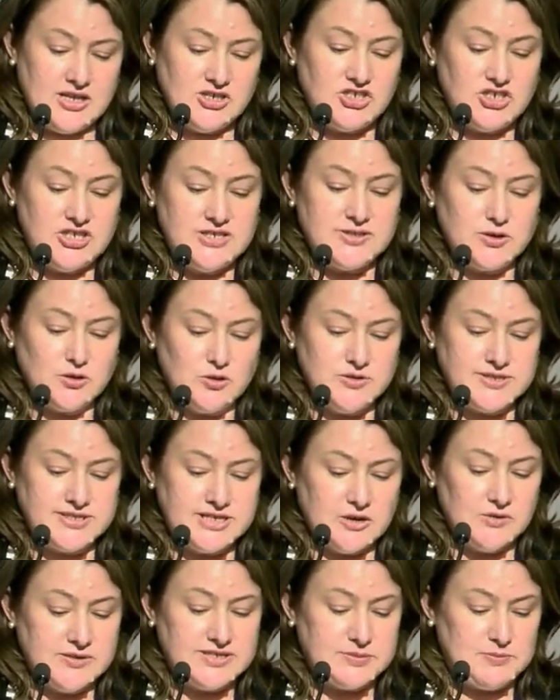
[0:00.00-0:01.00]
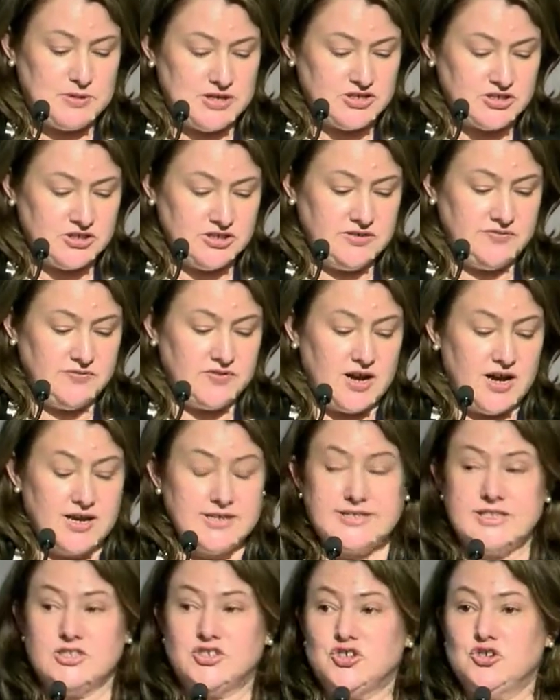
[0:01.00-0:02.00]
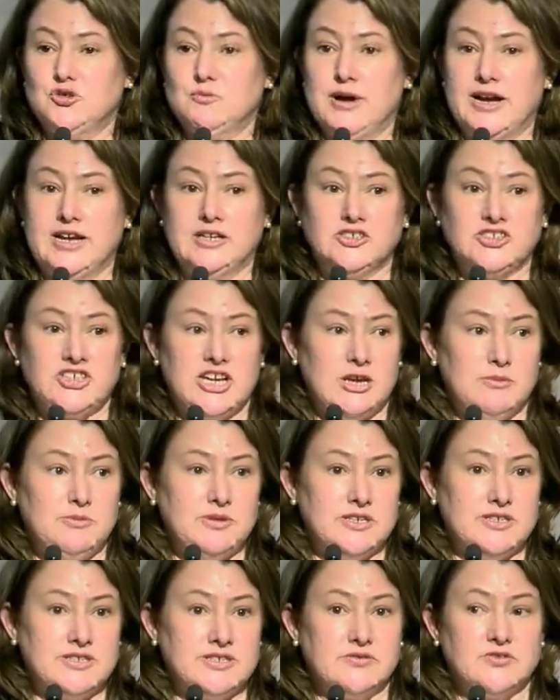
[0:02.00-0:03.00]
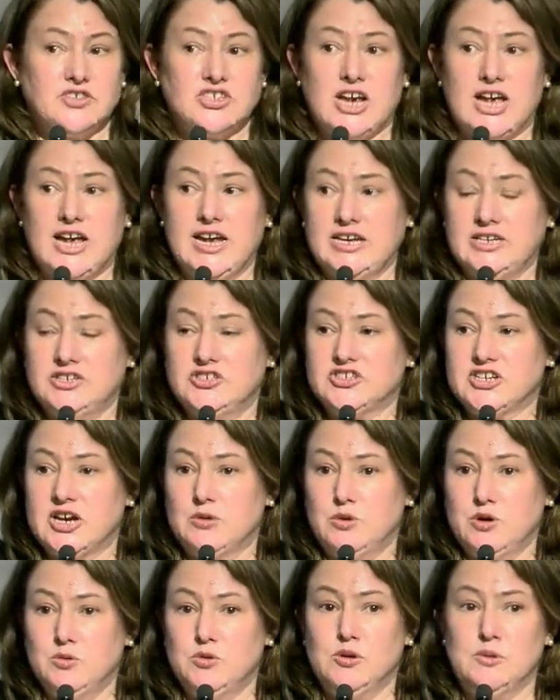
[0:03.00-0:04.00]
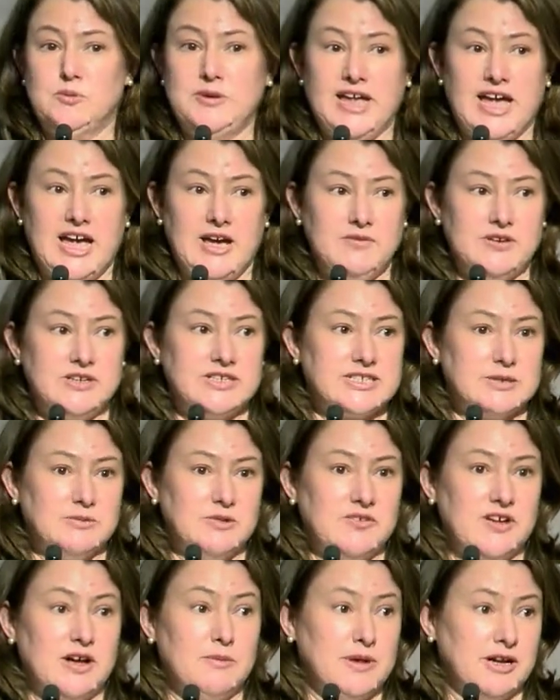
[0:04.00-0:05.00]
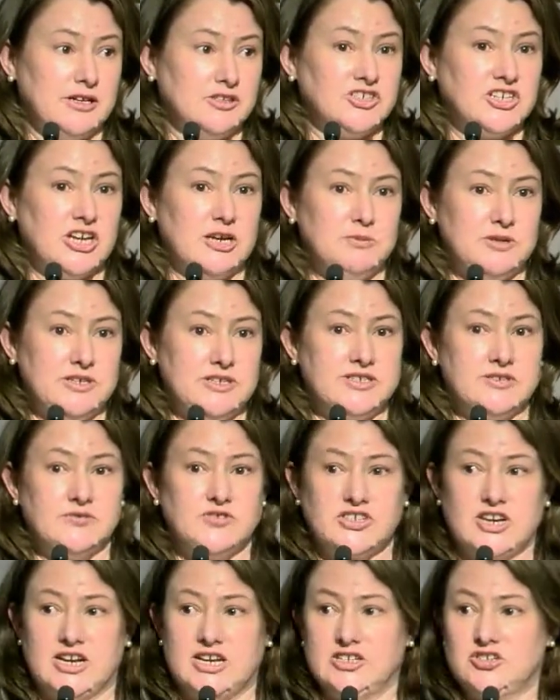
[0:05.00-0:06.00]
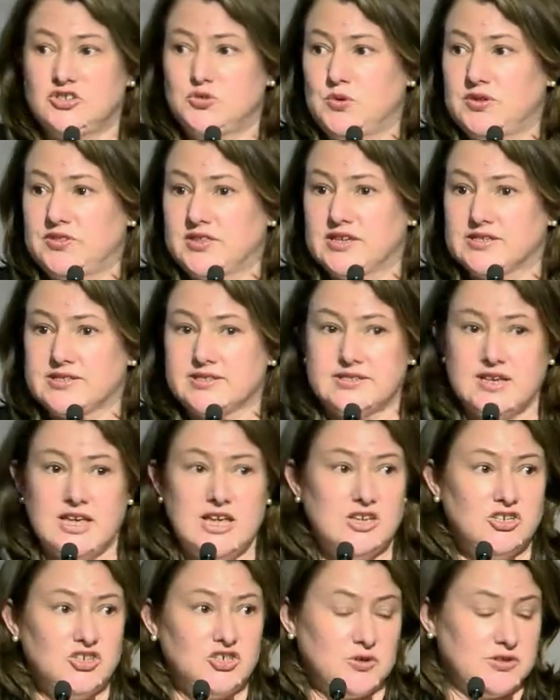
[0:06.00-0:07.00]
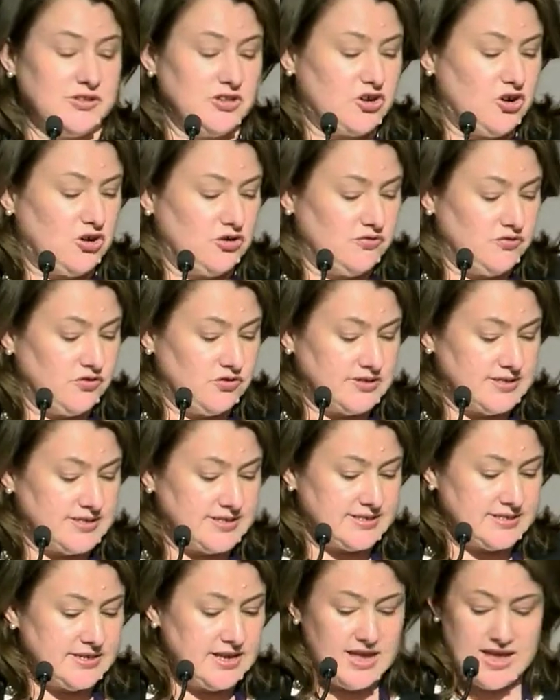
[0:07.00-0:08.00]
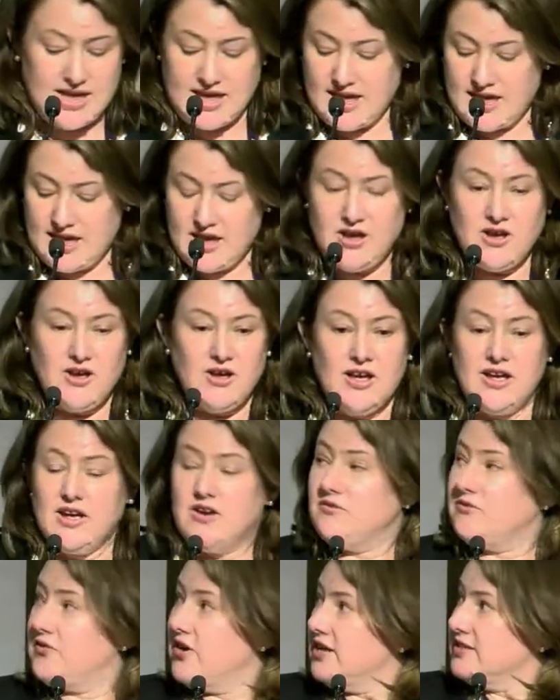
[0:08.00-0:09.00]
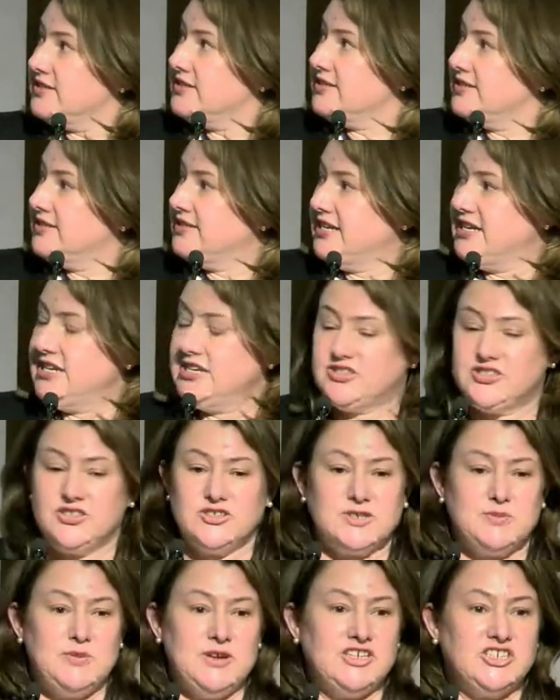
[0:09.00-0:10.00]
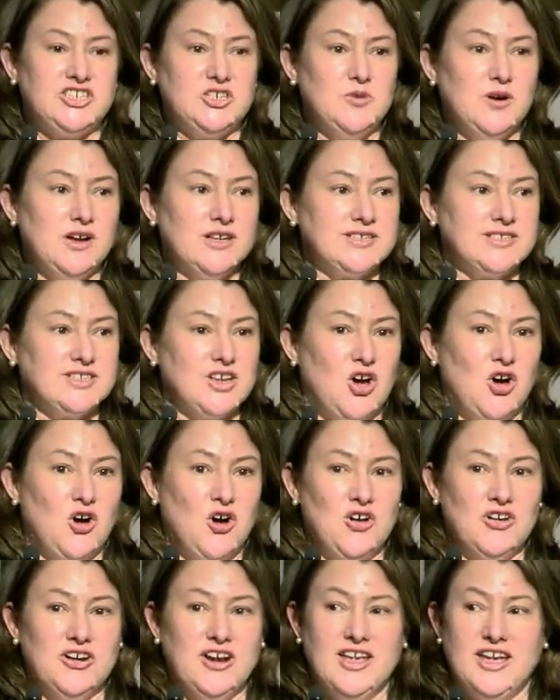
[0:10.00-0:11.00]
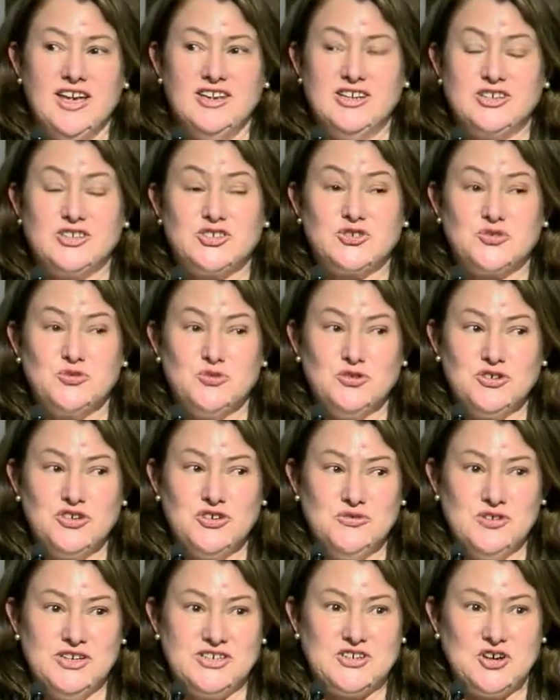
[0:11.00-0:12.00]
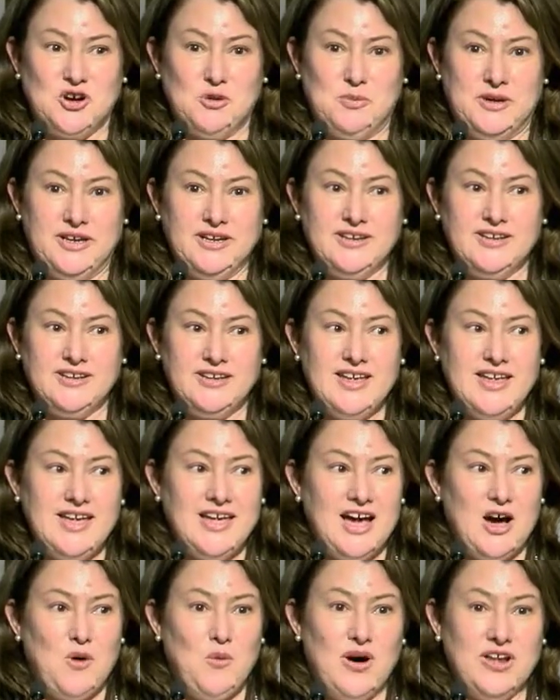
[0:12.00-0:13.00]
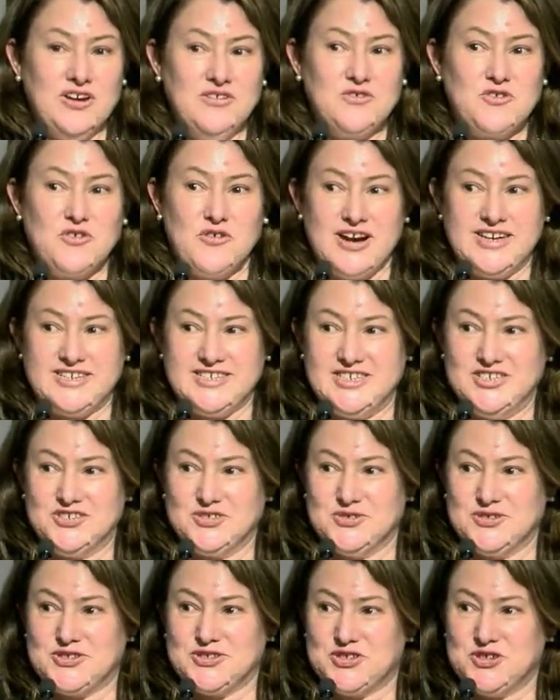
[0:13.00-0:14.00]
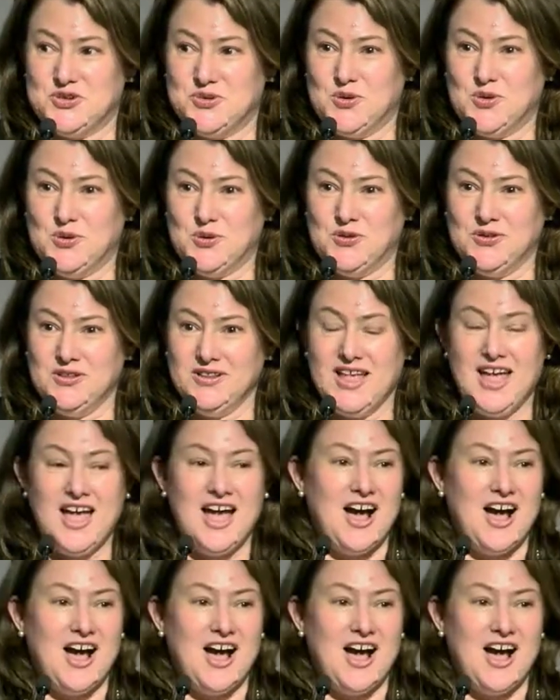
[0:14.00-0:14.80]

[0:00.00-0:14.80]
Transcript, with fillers: She is also a special advisor to Male Champions of Change, and we will be having some of our Male Champions of Change with us during the conference. Frances is here to speak to us on an extraordinary topic, one of great interest to all.